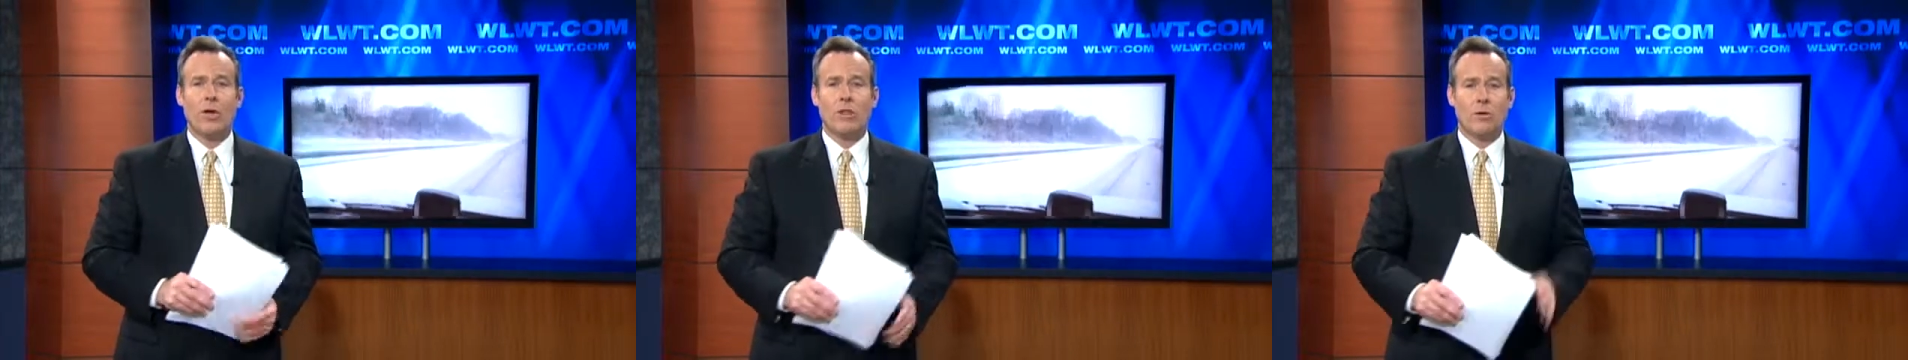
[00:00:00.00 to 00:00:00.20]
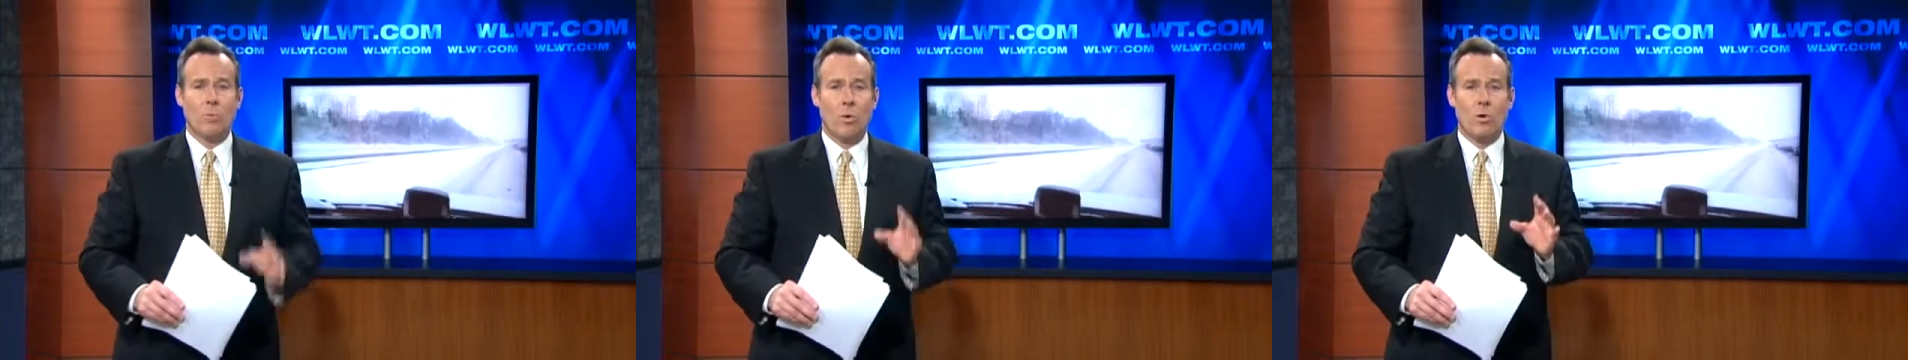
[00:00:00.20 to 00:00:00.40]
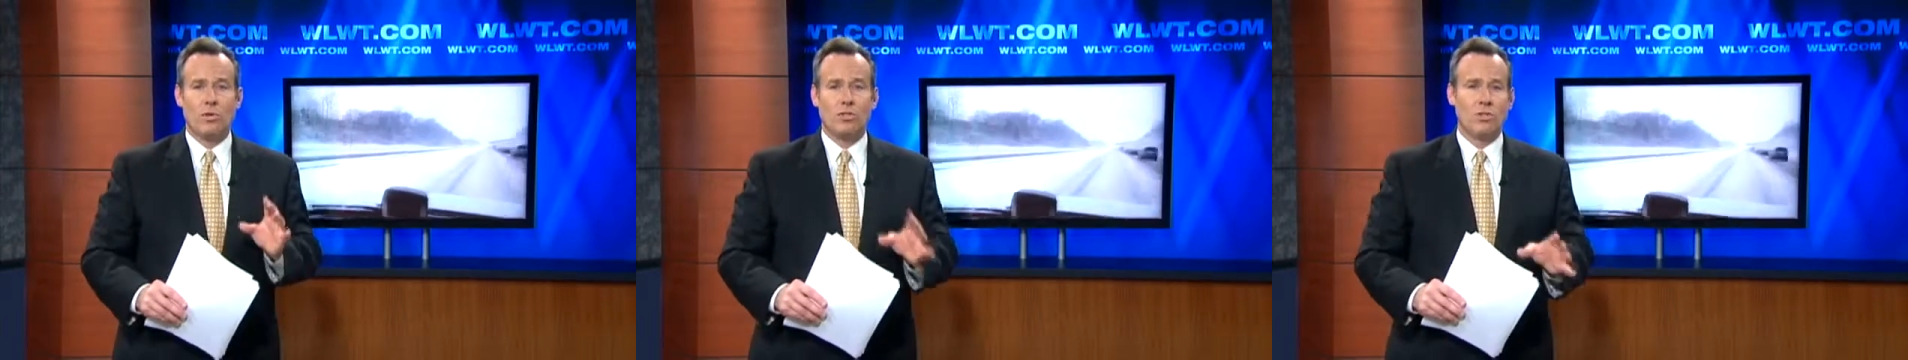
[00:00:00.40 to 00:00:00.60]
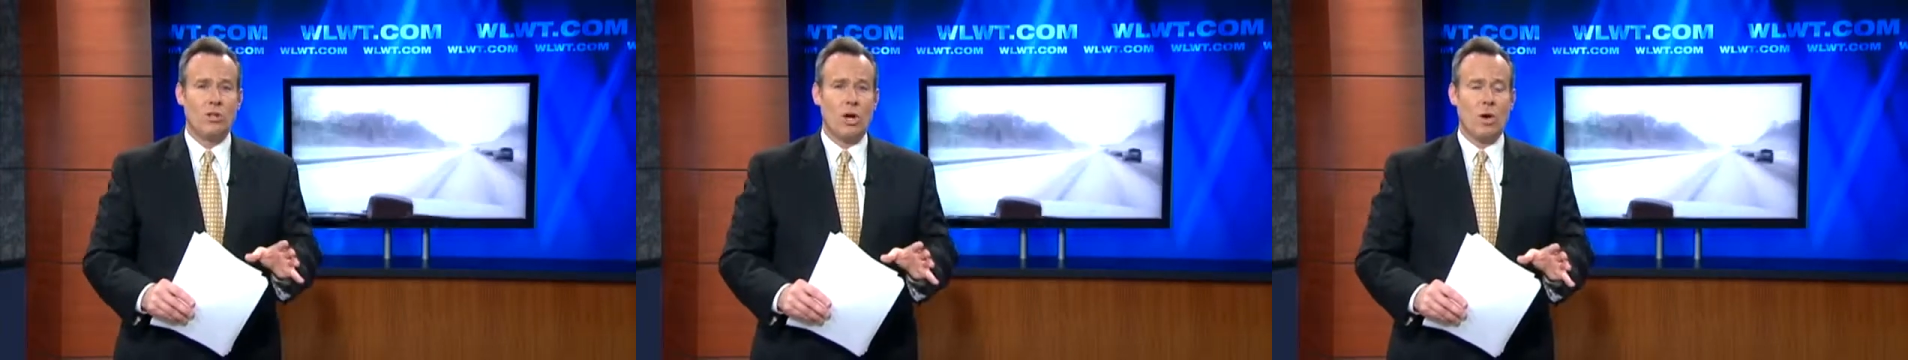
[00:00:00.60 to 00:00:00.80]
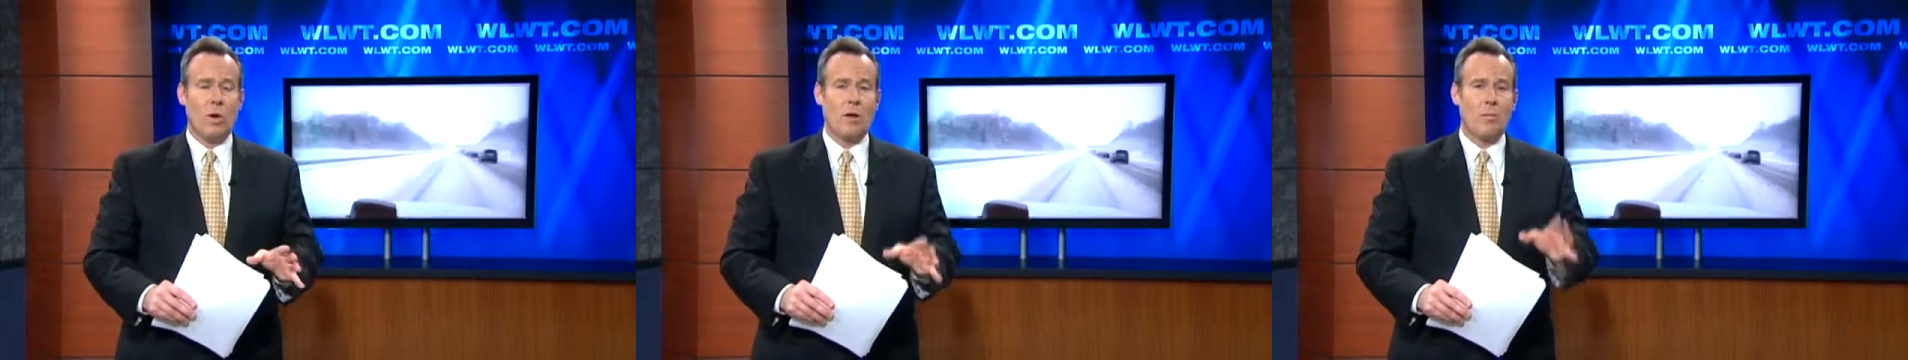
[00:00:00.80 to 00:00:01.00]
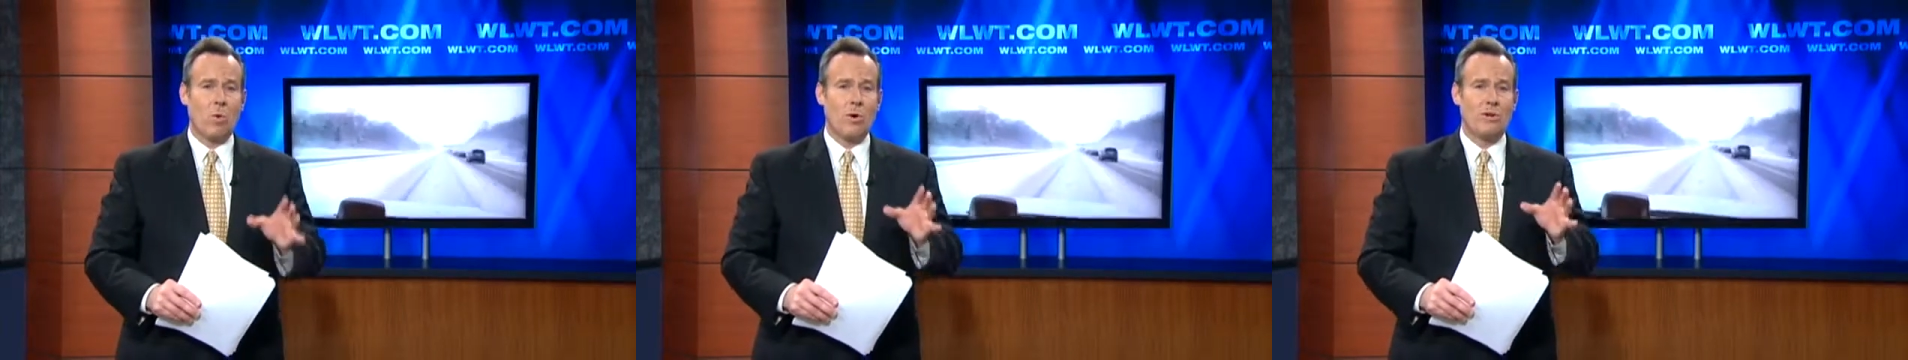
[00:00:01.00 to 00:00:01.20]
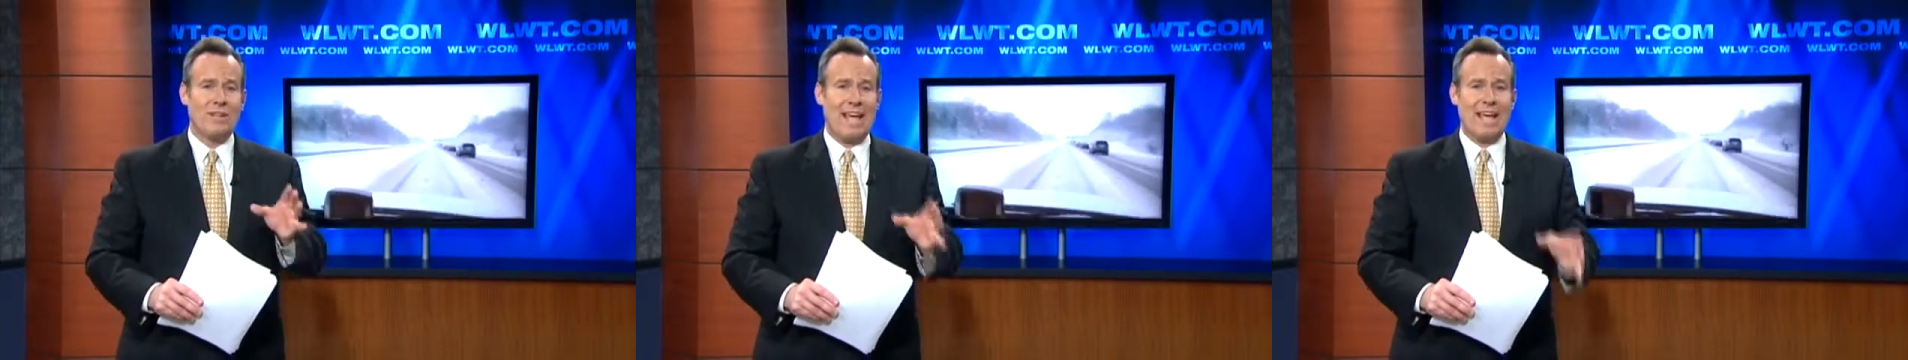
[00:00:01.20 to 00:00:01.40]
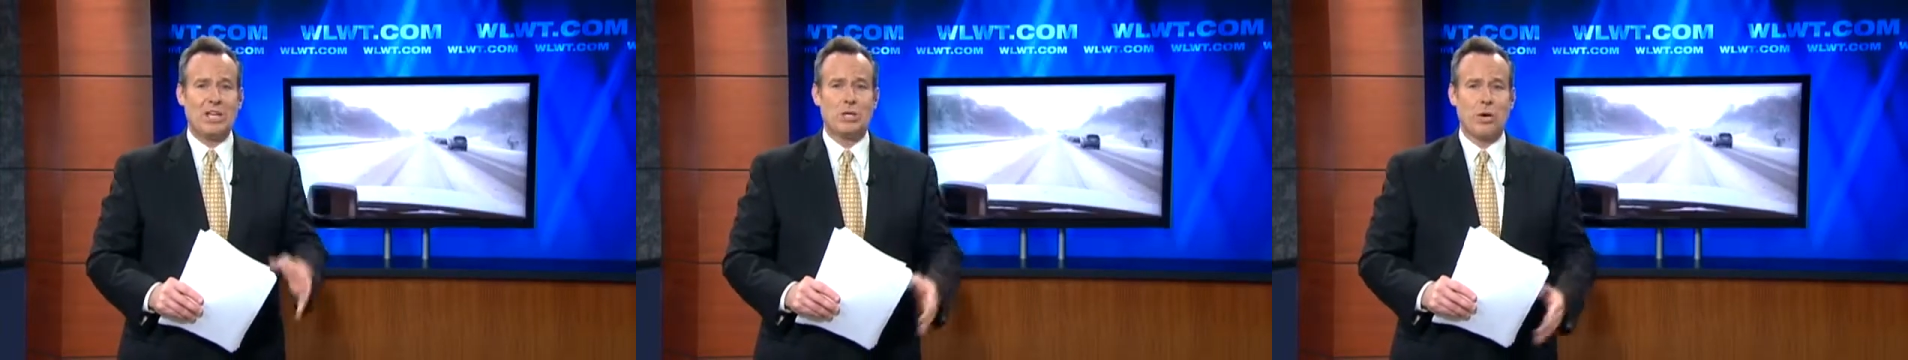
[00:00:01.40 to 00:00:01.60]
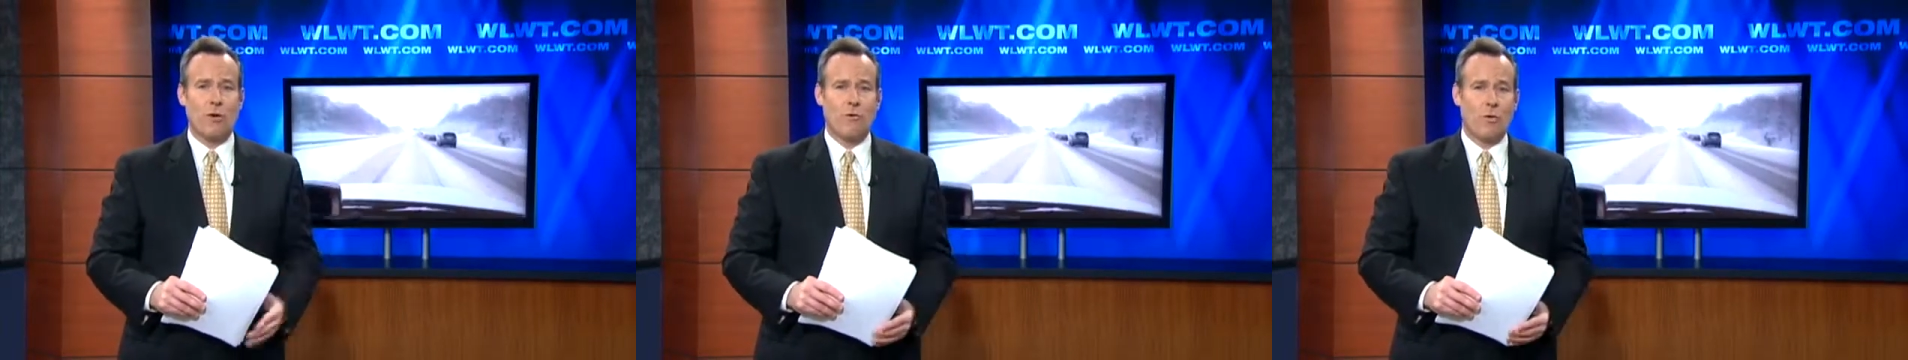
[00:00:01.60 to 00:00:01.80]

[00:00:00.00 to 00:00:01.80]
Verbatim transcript: the more snow and more danger